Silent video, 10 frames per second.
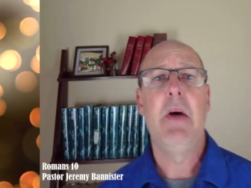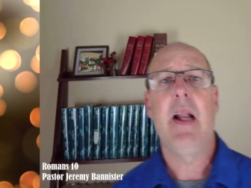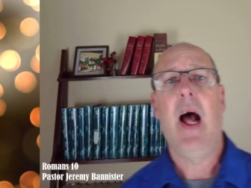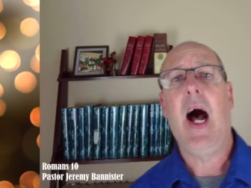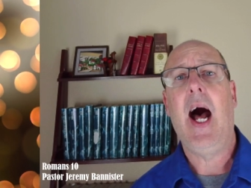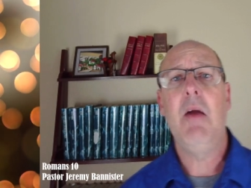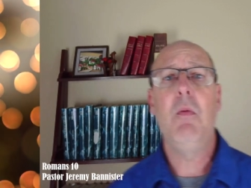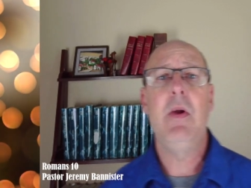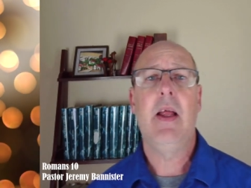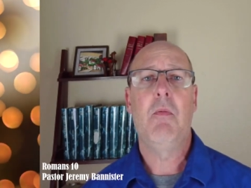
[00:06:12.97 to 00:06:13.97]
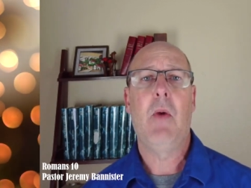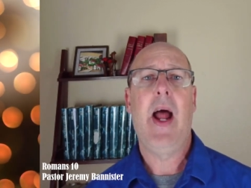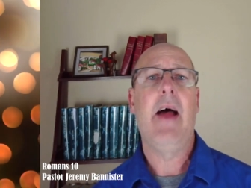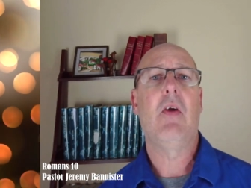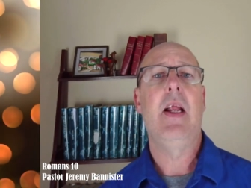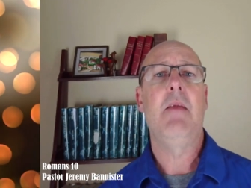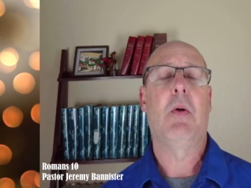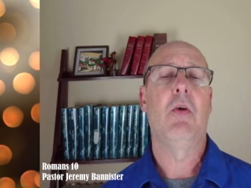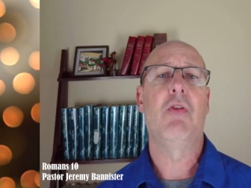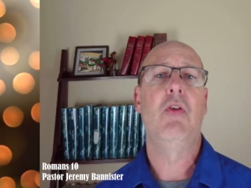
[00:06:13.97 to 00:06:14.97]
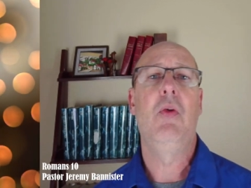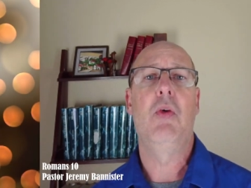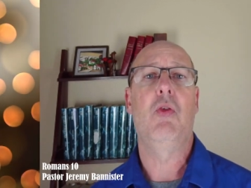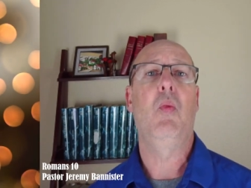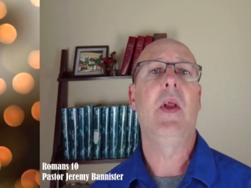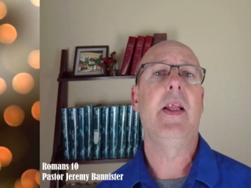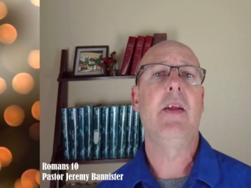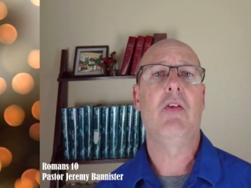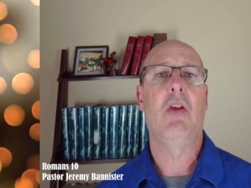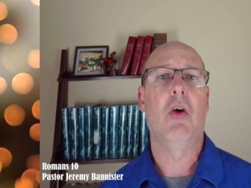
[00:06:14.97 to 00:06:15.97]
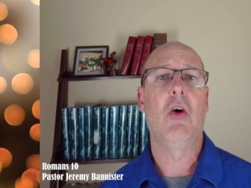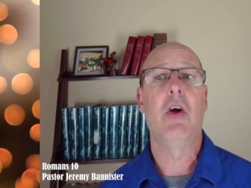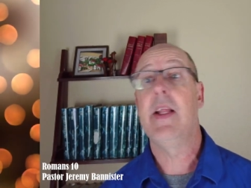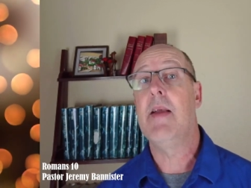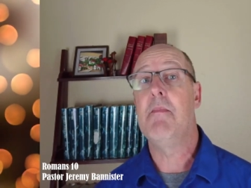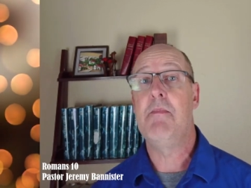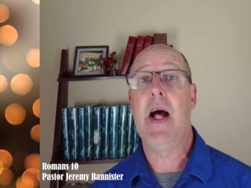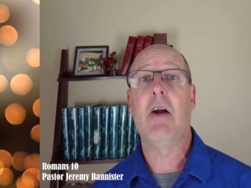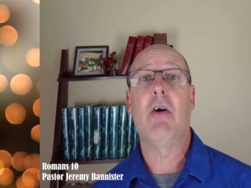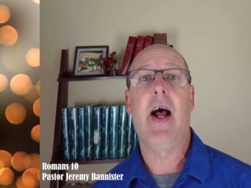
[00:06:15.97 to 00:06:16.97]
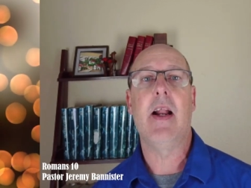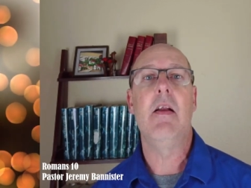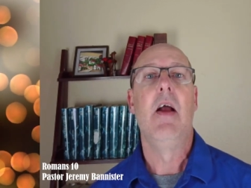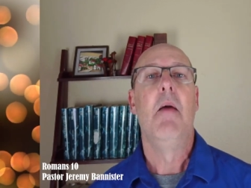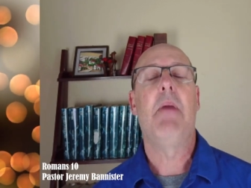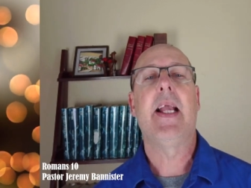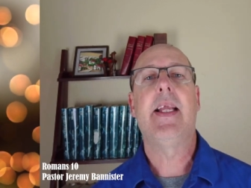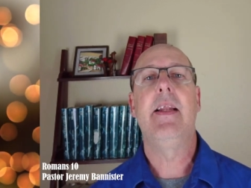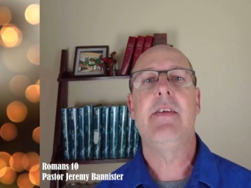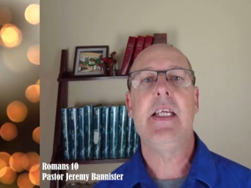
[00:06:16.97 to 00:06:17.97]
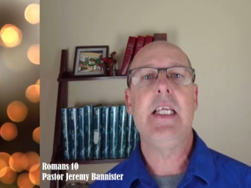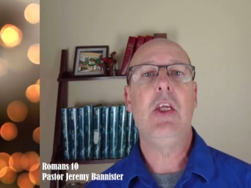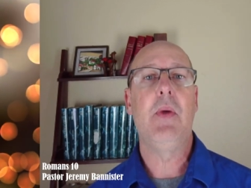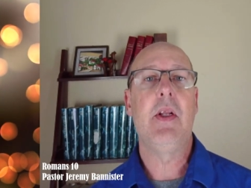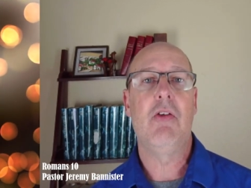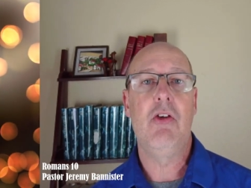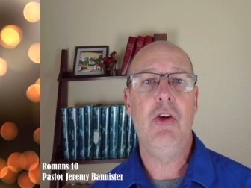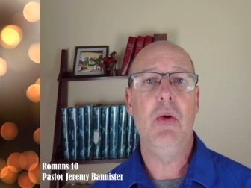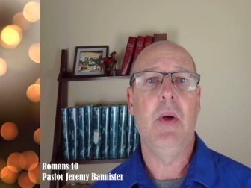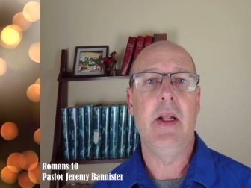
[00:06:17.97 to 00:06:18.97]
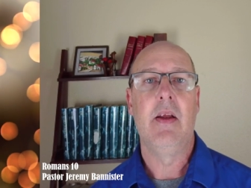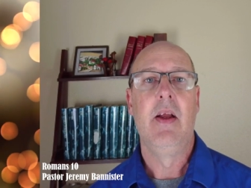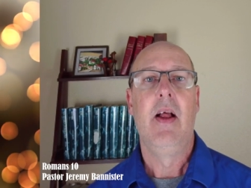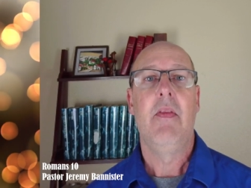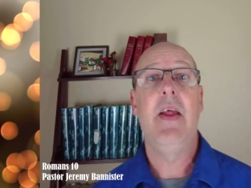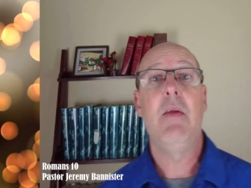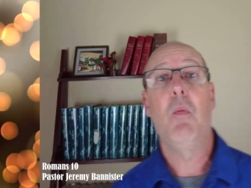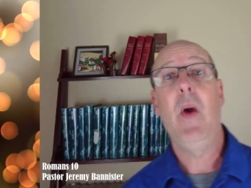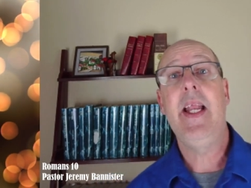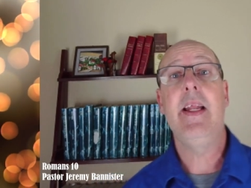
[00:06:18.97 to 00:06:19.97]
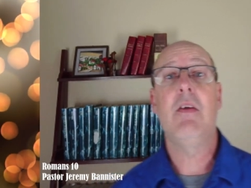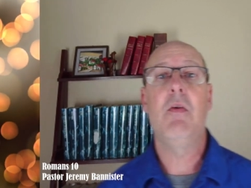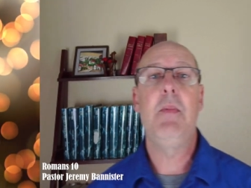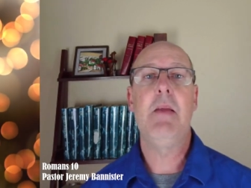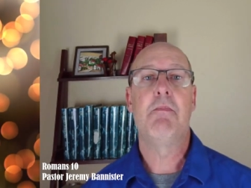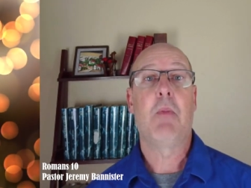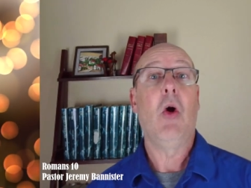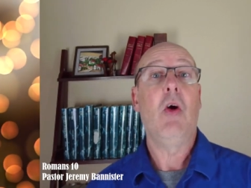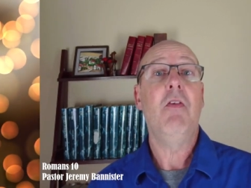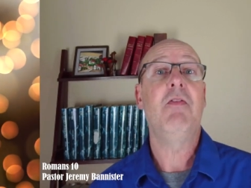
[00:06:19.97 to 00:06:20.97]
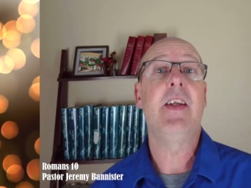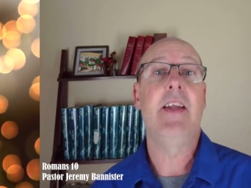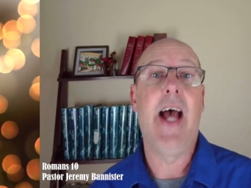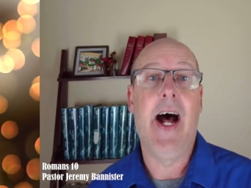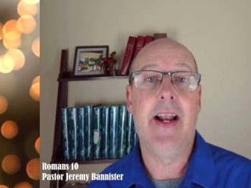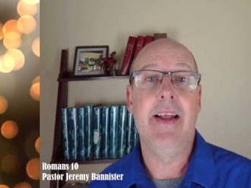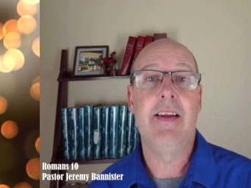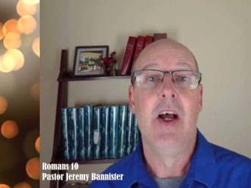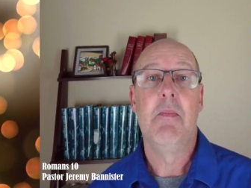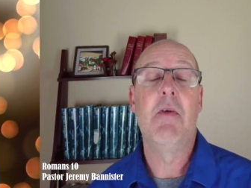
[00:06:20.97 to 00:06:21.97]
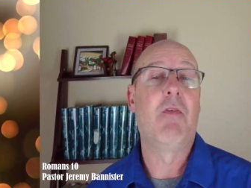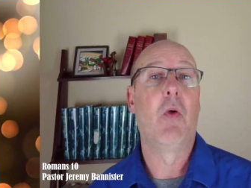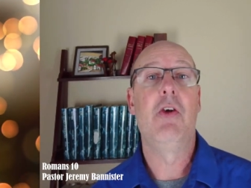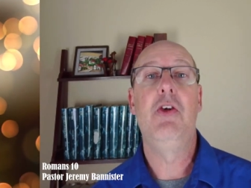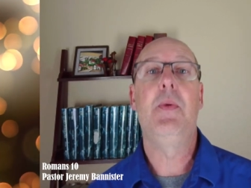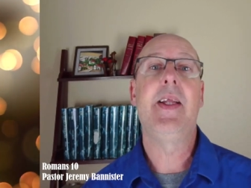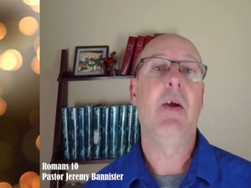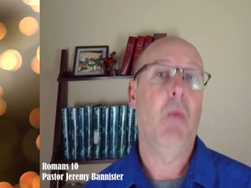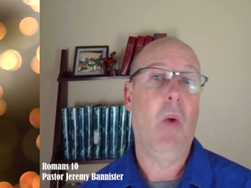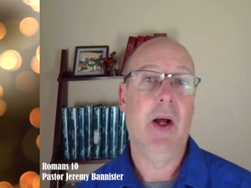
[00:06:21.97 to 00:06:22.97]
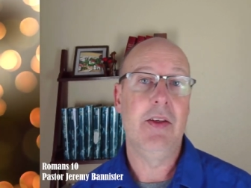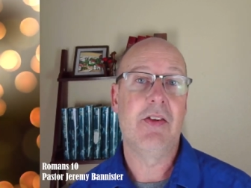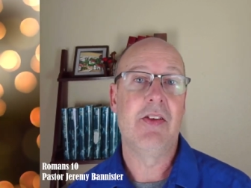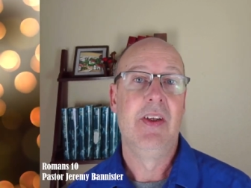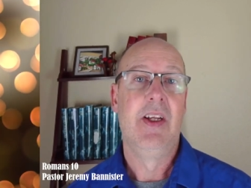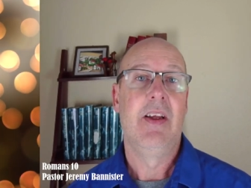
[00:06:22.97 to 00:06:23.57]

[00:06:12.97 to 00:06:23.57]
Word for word: But I would rather a person who is willing to learn to get better at it by continuing to do it than waiting to be perfect at it before doing it once